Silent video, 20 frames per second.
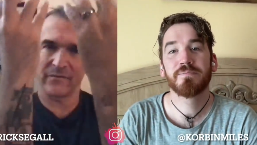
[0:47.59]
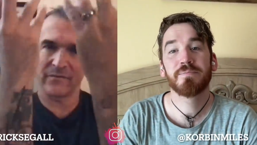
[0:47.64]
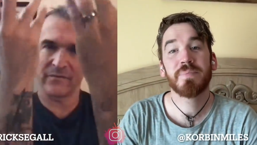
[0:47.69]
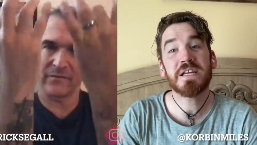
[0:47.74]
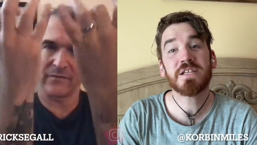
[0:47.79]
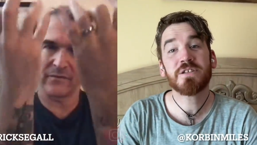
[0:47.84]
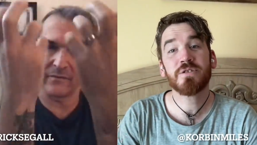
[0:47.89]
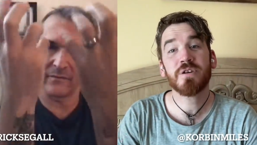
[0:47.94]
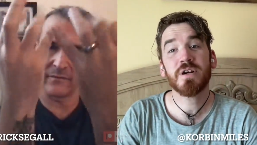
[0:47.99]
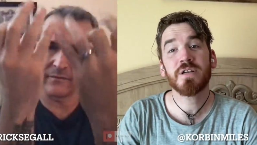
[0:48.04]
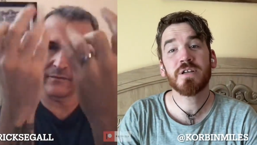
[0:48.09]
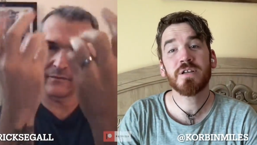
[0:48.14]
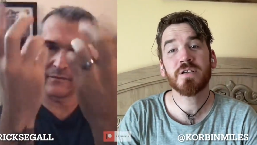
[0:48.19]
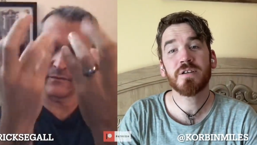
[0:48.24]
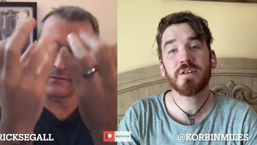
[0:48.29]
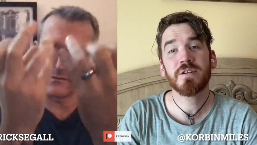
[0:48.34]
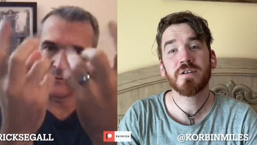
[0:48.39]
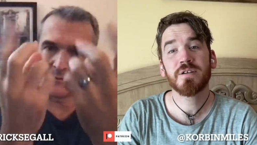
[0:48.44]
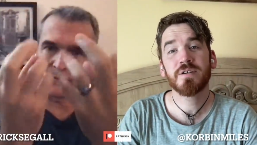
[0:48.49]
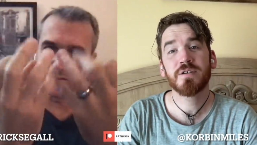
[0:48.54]
Speaker 1: Patreon,
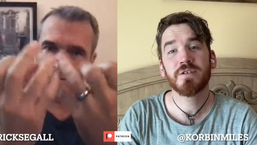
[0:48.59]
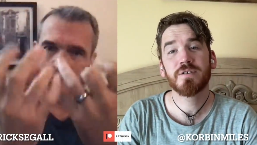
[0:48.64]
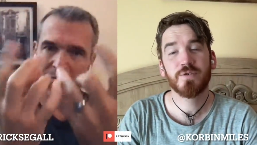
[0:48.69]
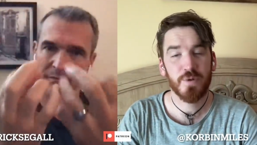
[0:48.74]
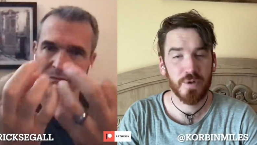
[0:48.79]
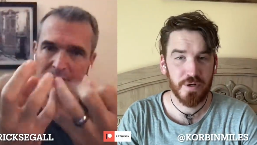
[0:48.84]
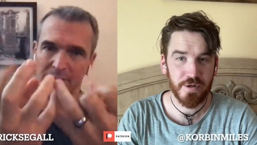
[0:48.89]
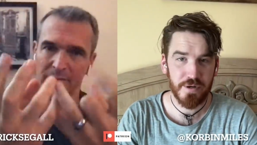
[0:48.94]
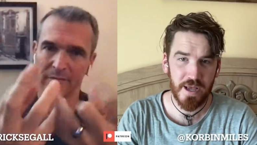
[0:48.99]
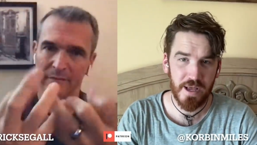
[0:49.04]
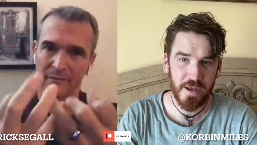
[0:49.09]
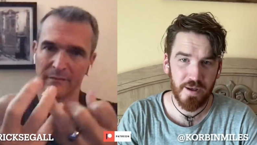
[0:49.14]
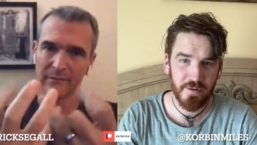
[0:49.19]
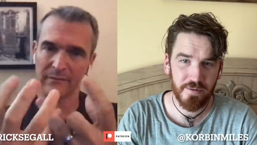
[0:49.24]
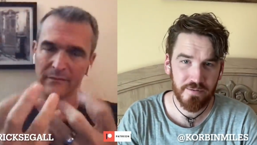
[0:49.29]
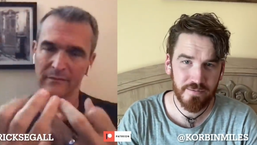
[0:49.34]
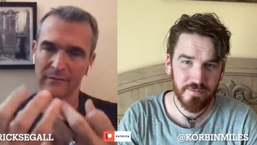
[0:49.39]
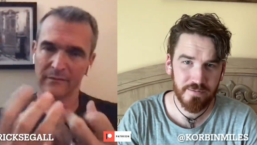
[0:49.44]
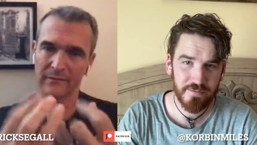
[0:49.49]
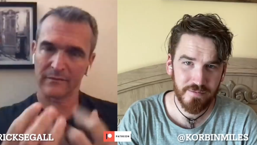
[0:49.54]
Twitter account,
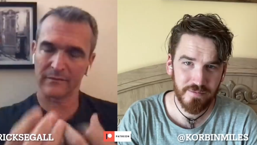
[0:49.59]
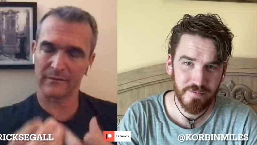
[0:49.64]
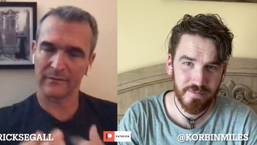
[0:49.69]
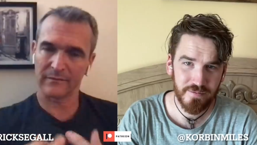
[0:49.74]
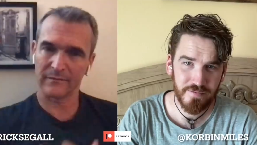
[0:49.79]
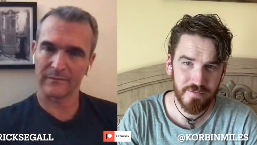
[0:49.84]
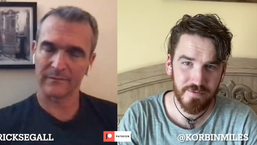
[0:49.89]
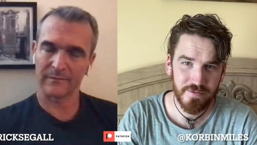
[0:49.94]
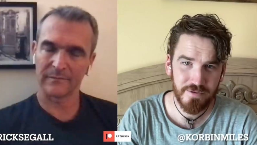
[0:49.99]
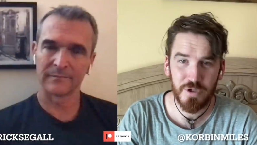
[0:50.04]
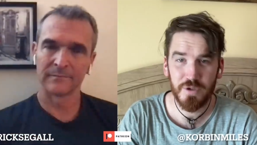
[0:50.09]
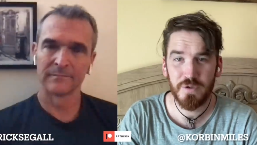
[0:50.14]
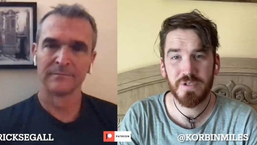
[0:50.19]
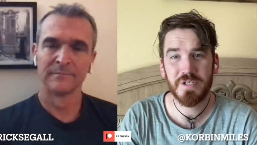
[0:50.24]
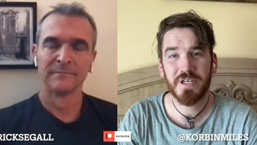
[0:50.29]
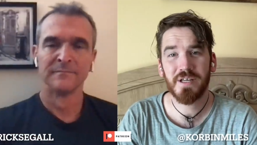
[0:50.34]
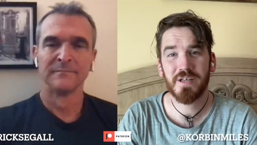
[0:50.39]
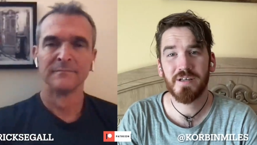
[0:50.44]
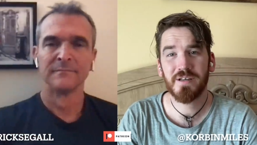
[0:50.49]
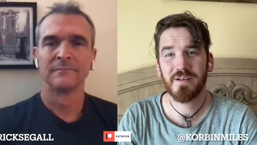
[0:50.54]

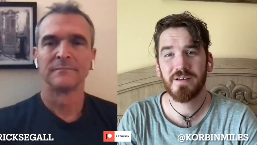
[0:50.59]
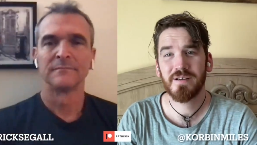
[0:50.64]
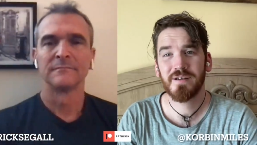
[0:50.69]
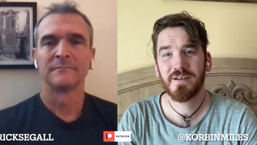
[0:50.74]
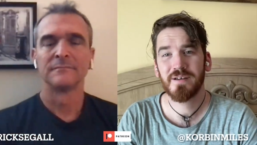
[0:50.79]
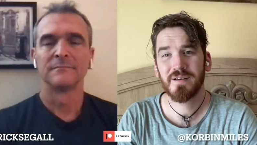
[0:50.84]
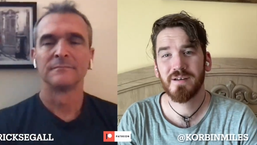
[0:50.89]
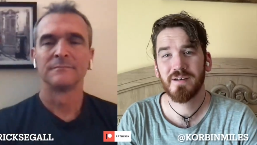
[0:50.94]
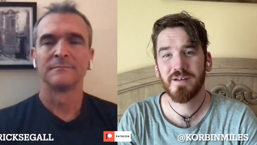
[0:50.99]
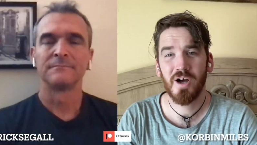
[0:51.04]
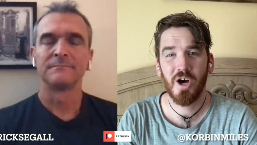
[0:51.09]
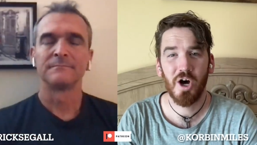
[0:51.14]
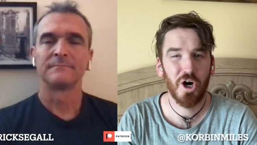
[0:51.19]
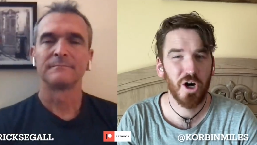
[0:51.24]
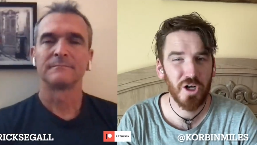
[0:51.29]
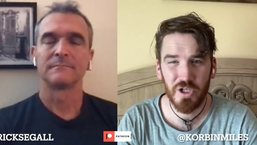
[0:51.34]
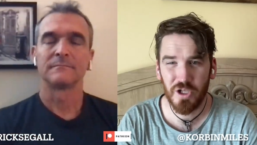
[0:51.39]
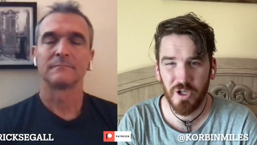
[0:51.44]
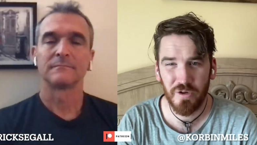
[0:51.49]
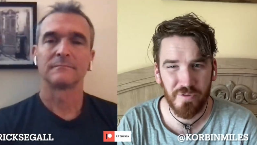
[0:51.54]
juicy,
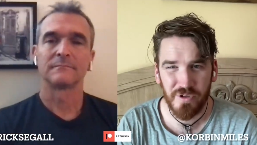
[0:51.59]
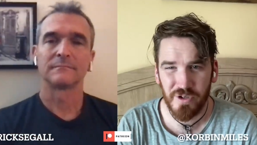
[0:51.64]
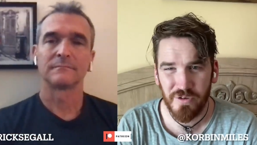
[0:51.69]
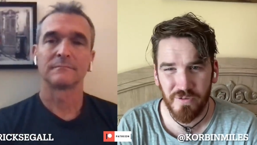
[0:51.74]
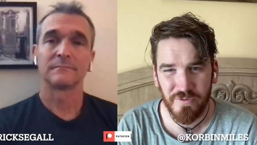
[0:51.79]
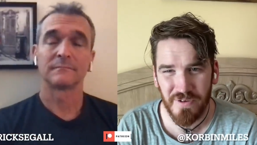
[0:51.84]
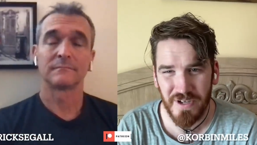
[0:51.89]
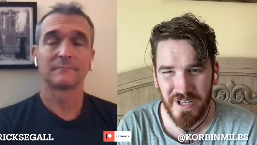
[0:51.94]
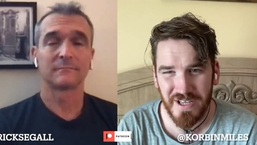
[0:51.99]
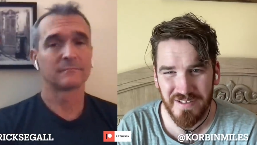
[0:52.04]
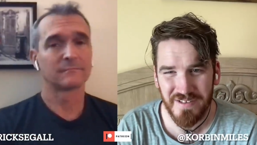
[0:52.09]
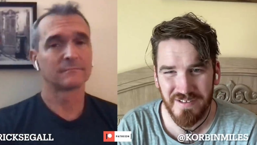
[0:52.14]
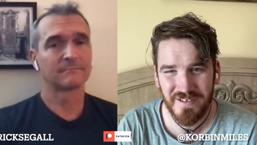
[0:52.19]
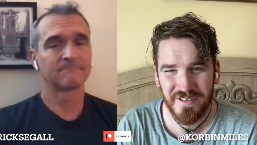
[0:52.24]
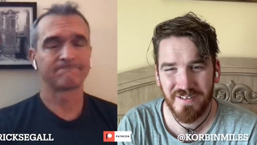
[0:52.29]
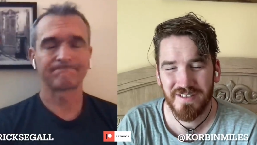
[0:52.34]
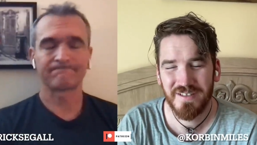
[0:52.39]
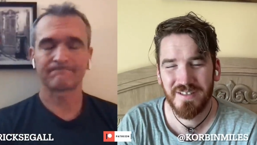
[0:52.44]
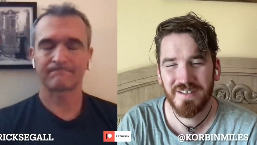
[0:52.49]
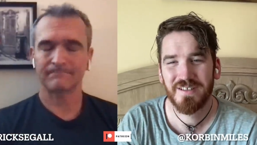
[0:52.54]
all over your face,
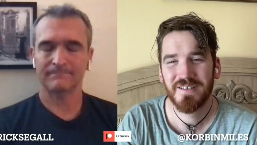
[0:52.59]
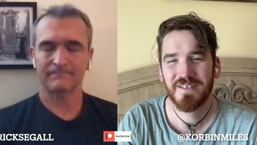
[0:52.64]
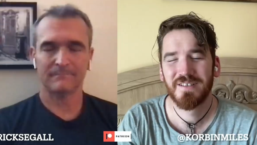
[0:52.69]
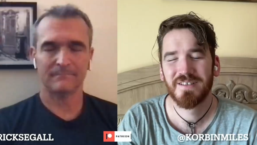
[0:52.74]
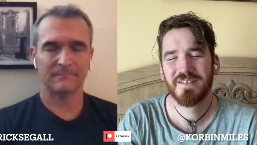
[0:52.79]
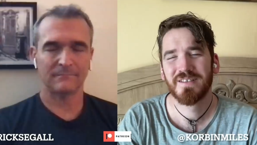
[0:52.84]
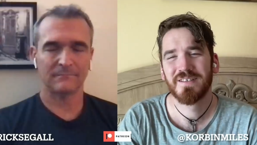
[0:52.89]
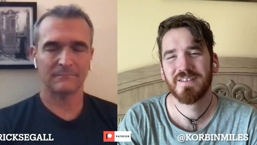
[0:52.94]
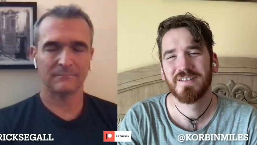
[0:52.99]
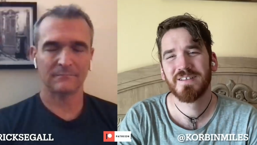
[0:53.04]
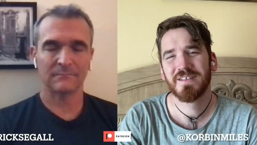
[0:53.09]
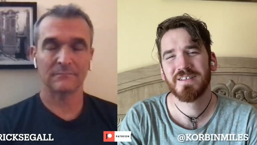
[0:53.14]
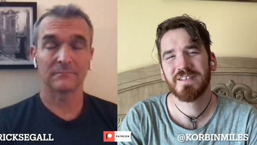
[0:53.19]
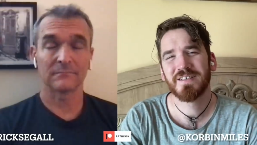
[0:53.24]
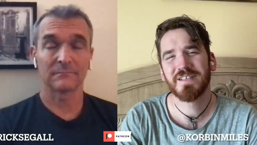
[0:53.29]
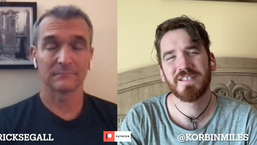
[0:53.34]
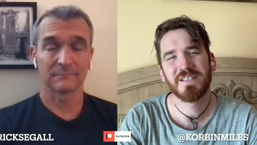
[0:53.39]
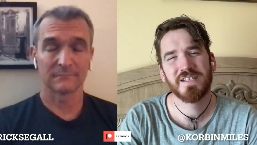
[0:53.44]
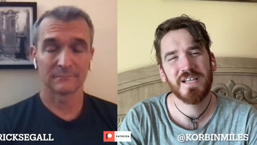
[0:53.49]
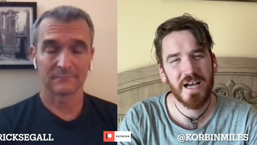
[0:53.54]

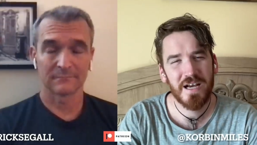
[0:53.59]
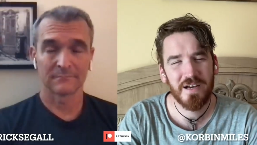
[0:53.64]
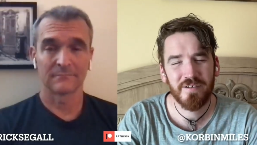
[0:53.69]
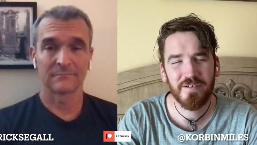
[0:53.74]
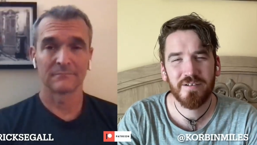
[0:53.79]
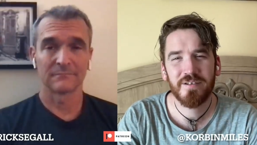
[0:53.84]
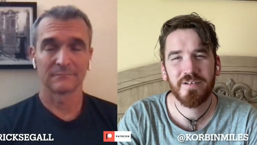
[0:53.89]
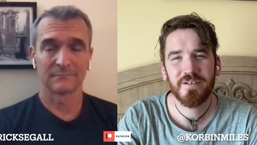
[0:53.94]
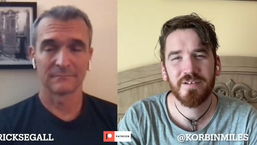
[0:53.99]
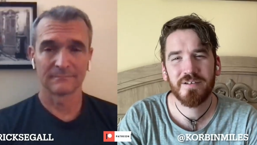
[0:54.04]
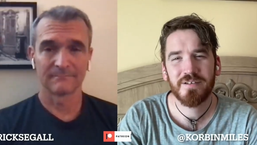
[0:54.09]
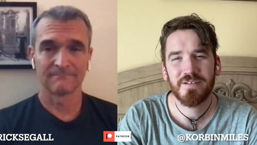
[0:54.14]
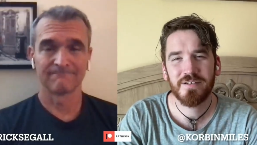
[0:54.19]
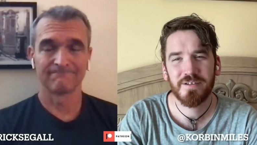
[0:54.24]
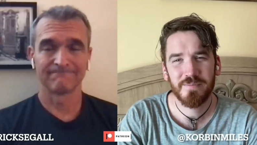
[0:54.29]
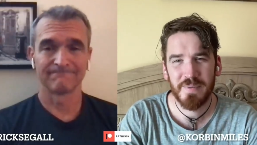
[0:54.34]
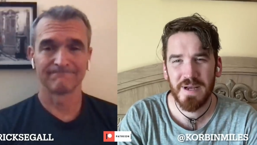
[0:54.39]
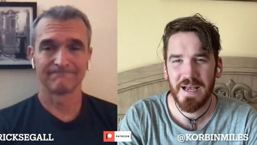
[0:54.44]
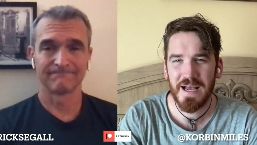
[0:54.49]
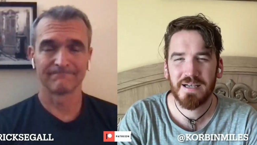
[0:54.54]
and down
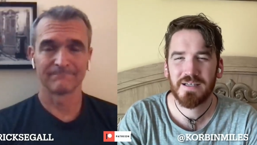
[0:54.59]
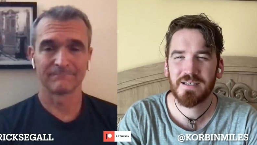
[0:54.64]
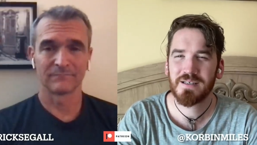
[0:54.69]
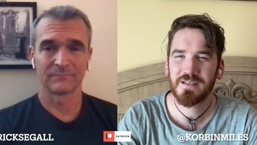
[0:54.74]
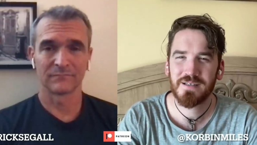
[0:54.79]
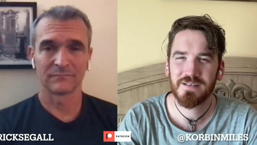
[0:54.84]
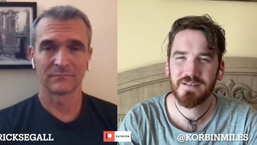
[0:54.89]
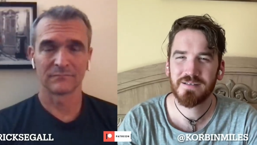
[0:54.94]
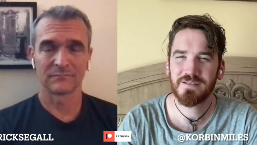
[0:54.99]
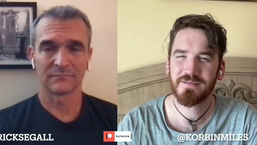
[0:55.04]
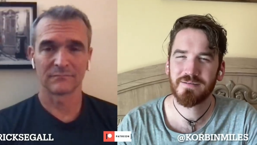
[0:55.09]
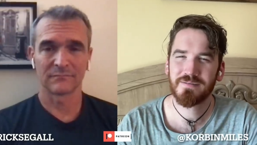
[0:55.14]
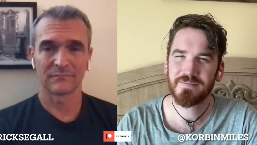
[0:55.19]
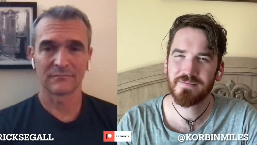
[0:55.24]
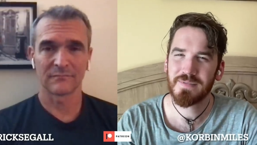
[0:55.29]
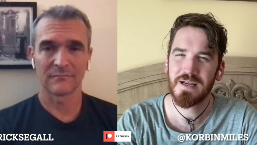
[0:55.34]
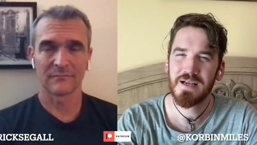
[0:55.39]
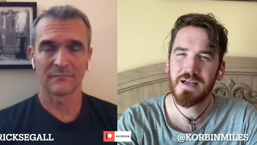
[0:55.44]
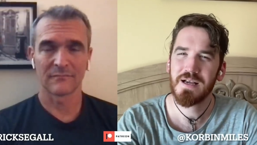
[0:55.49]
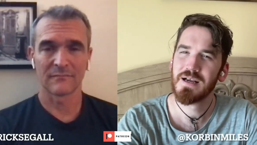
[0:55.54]
your back.
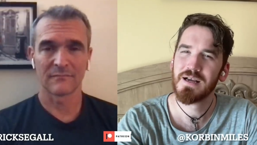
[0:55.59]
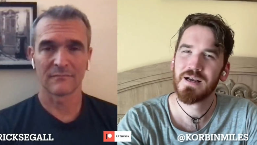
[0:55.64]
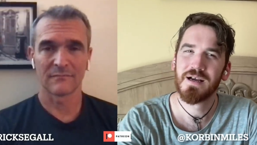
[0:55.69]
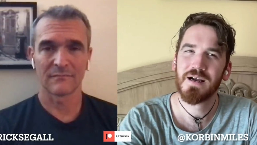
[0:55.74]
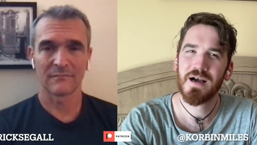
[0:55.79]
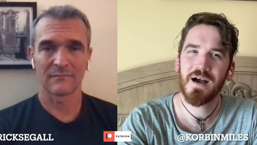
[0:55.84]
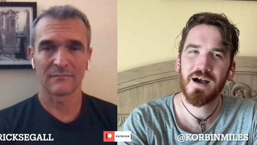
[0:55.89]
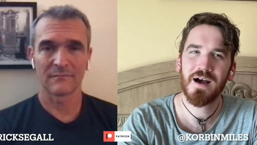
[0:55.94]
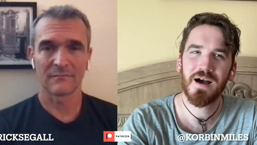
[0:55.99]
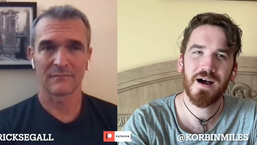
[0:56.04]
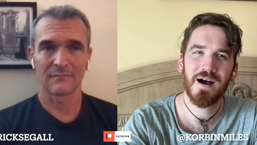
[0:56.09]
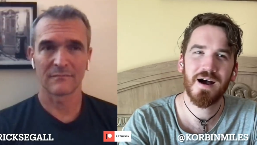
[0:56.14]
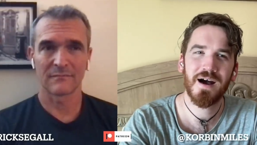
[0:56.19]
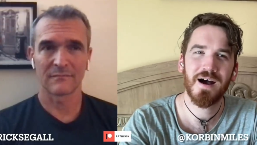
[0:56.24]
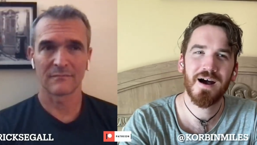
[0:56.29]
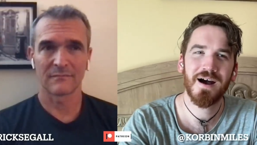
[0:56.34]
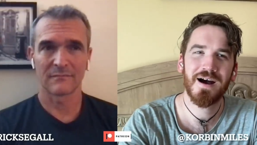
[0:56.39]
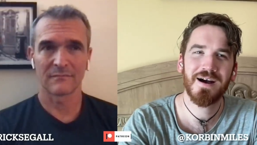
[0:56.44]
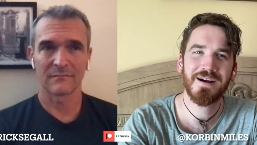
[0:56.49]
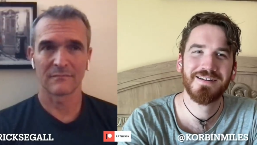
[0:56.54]

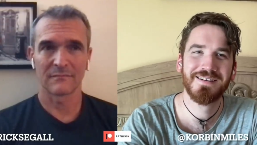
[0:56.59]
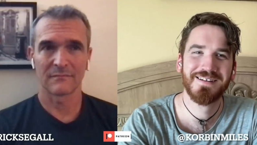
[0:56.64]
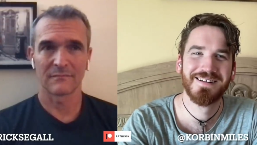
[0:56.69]
Uh...